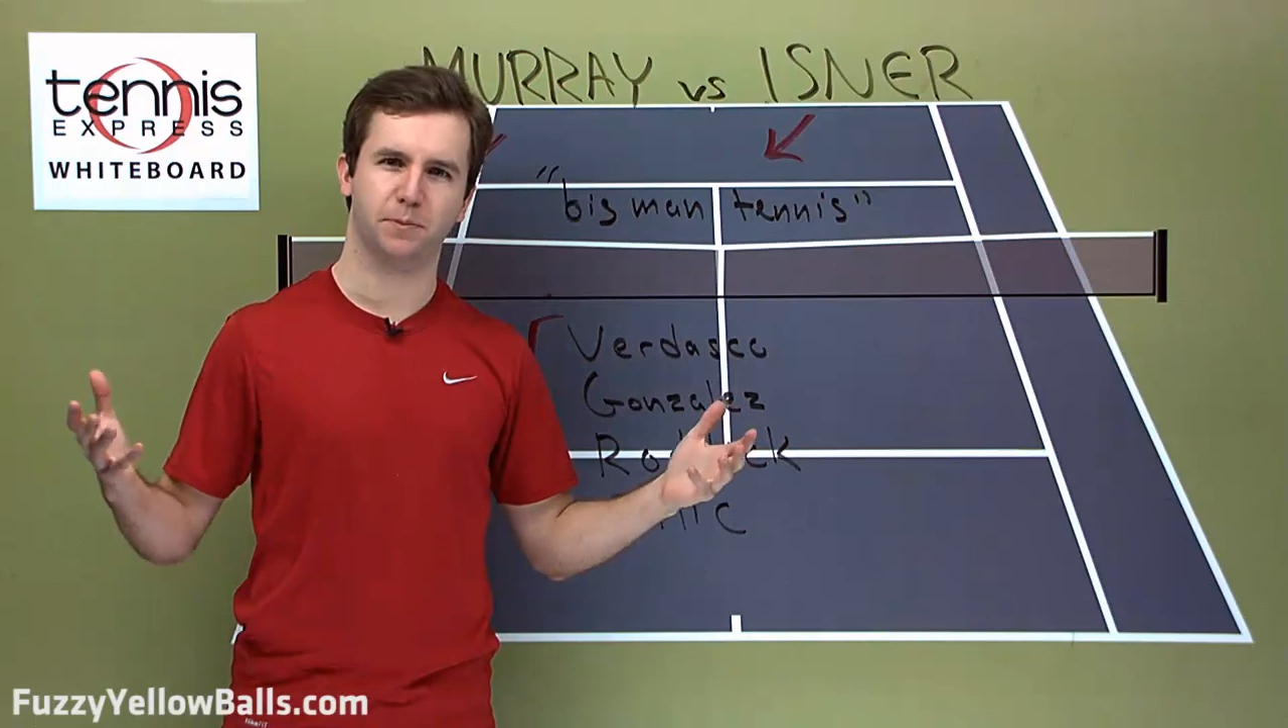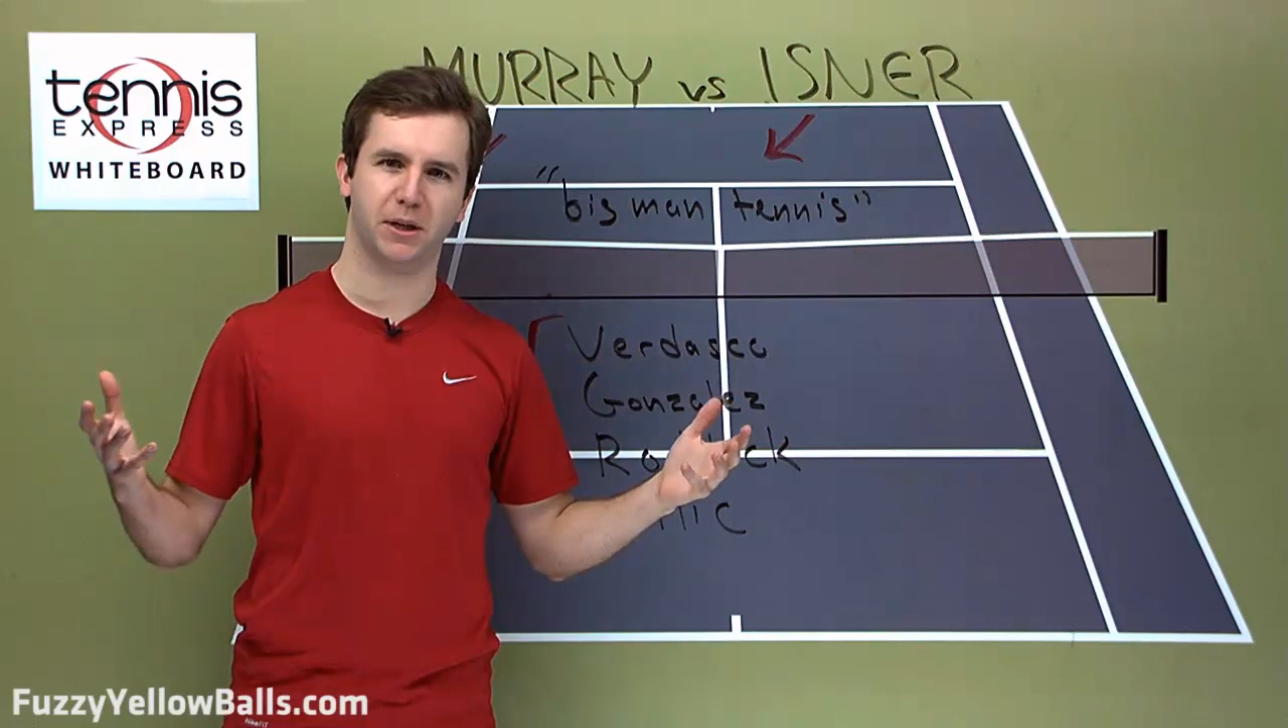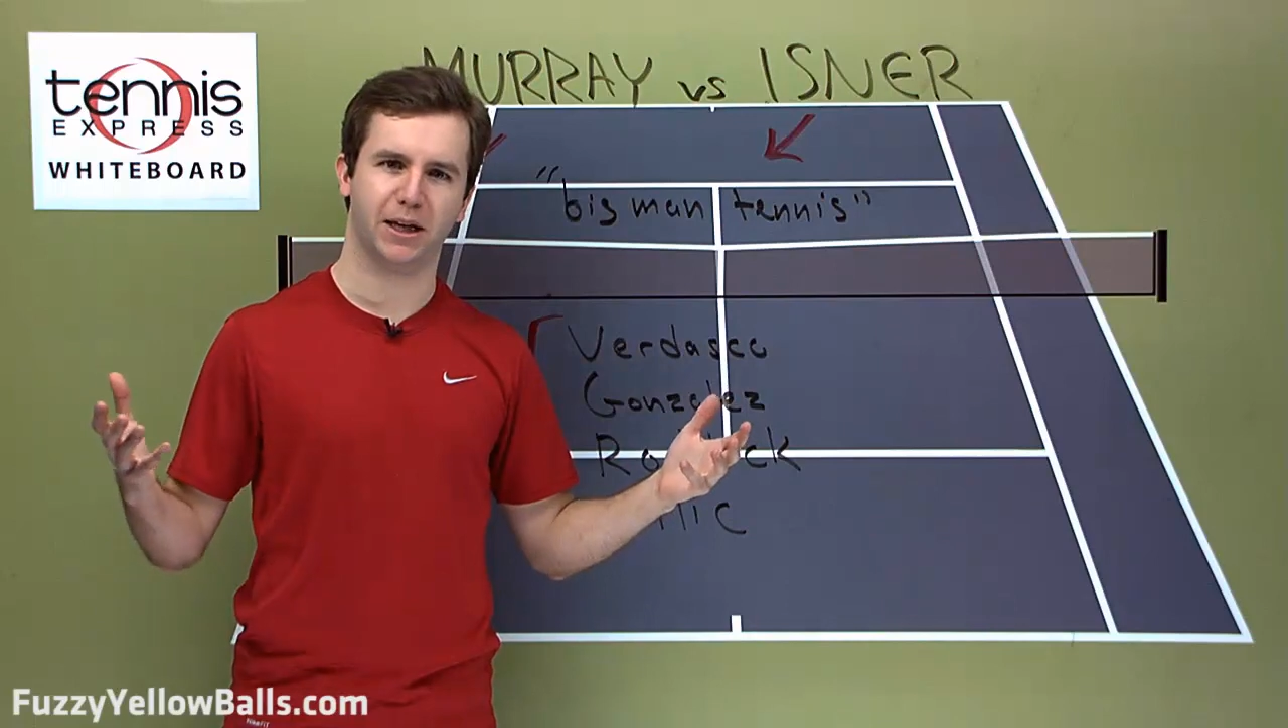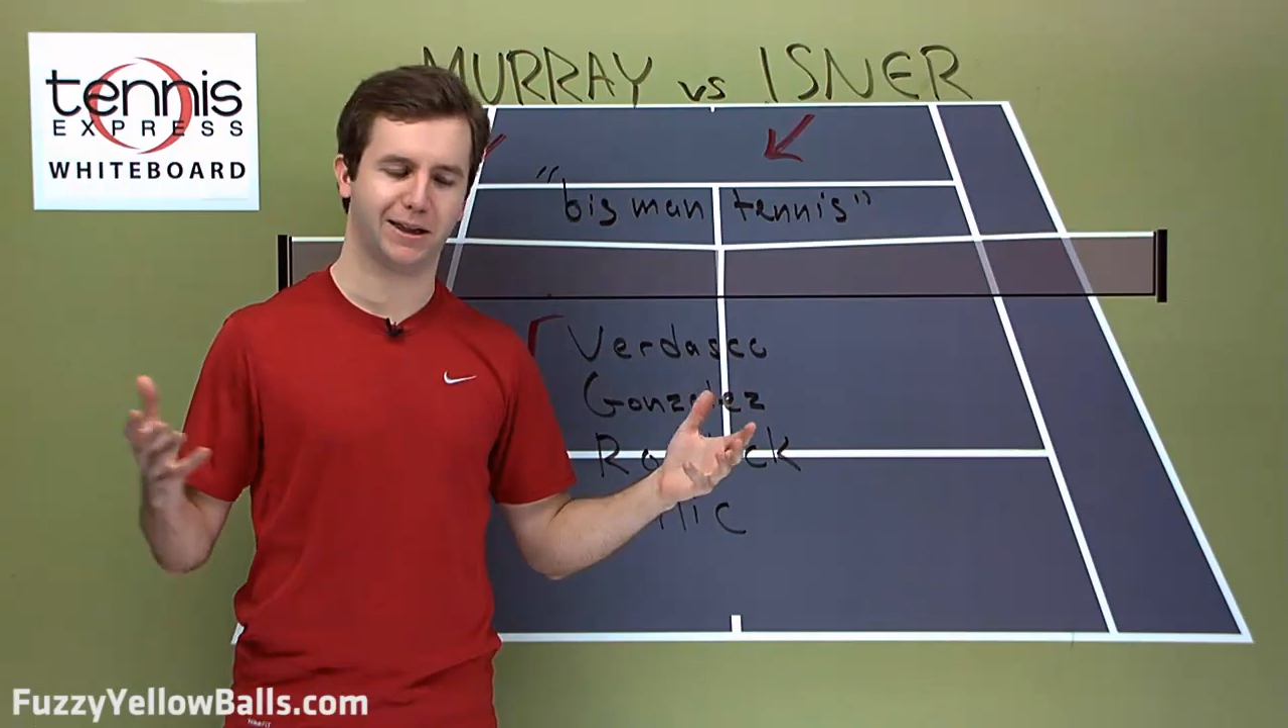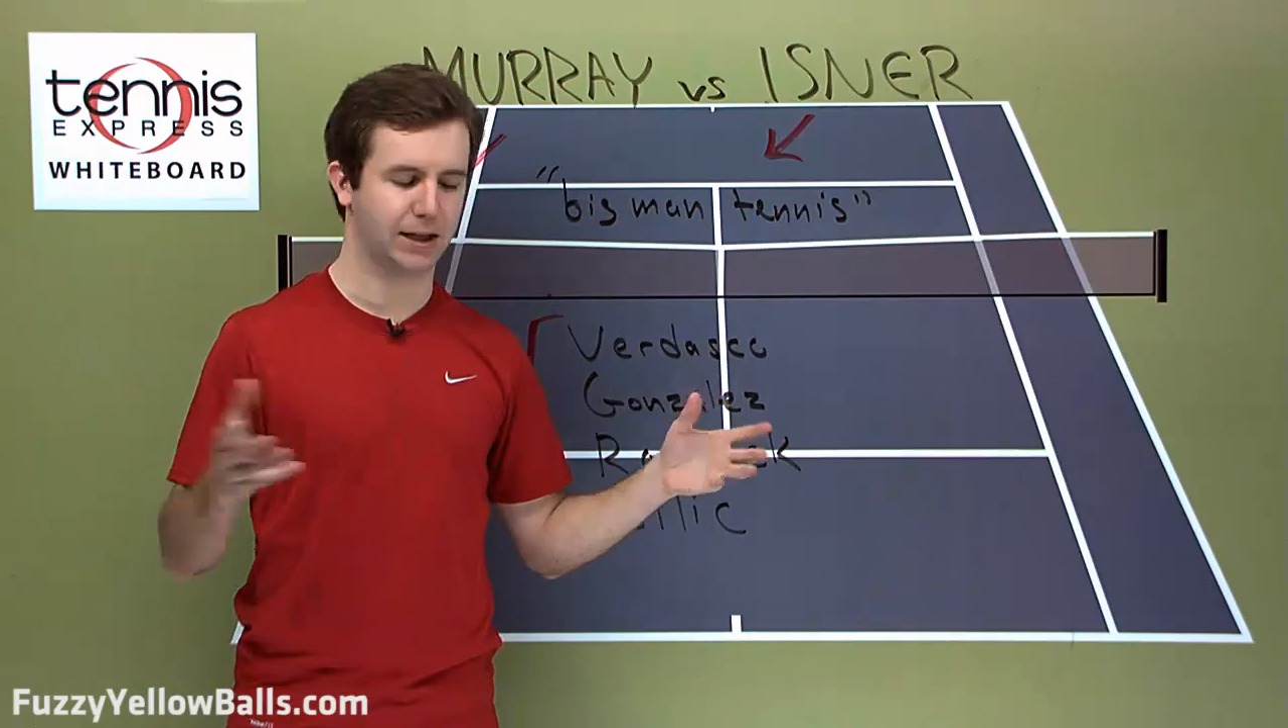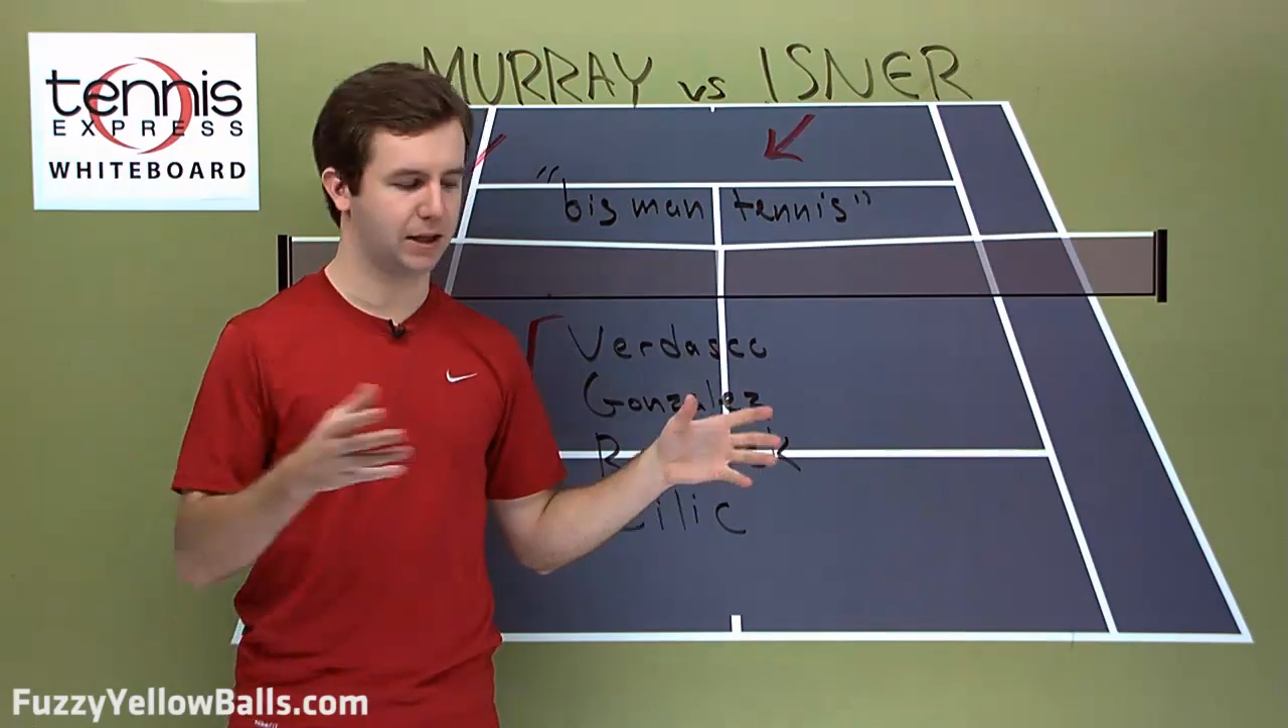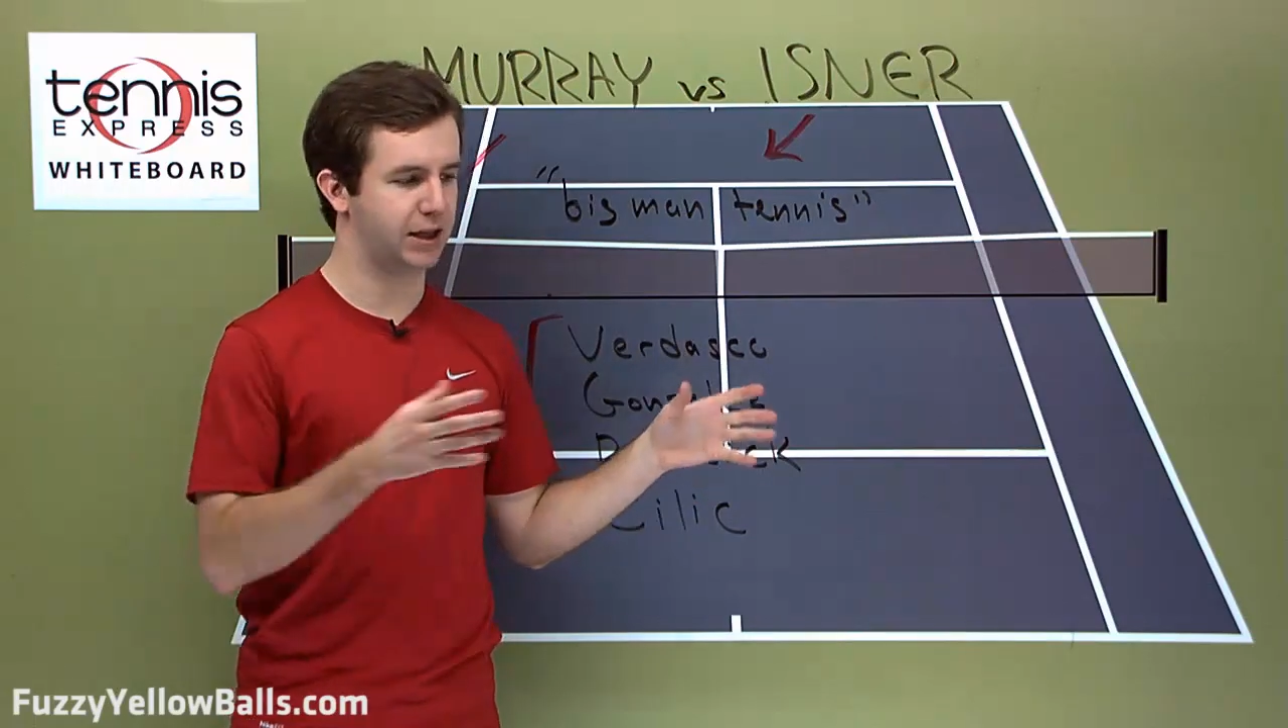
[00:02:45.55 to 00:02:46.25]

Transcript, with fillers: mean I think